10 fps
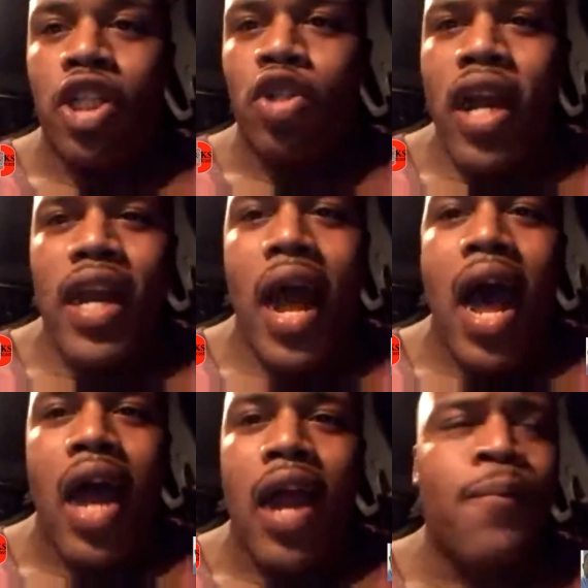But for the
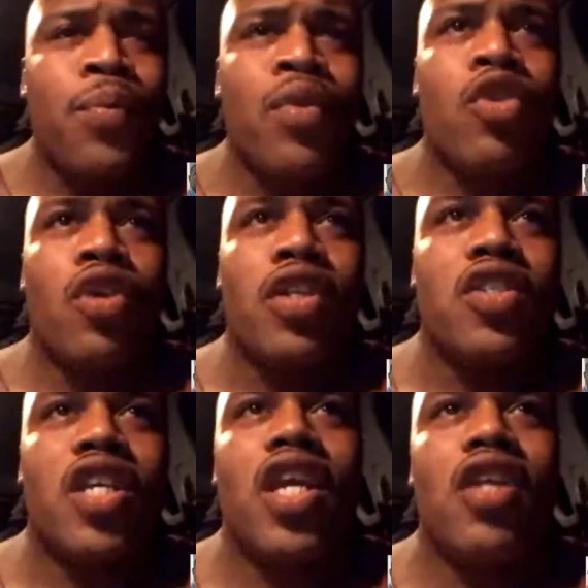trained eye,
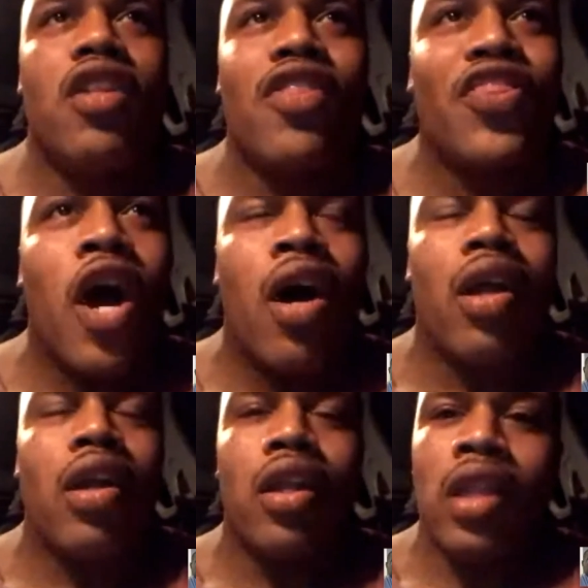you can see the
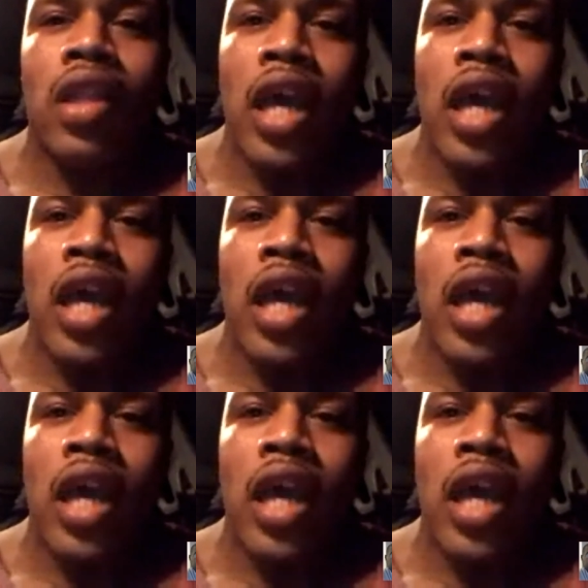thought